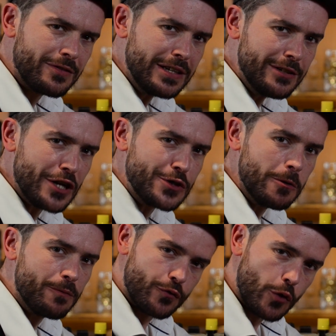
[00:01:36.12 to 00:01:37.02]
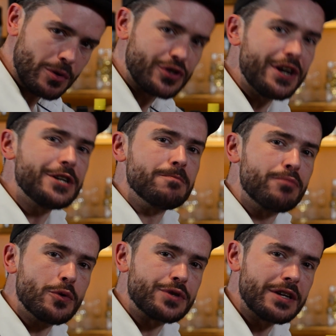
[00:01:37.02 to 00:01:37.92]
The industrial fermentation
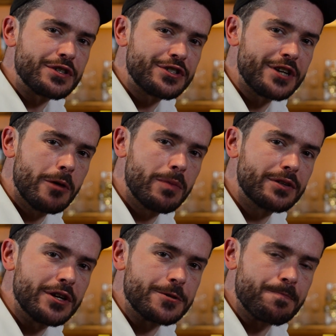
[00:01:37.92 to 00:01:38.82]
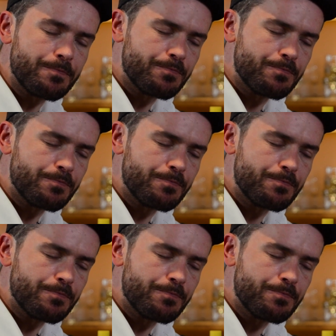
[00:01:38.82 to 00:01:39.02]
process is set up like this.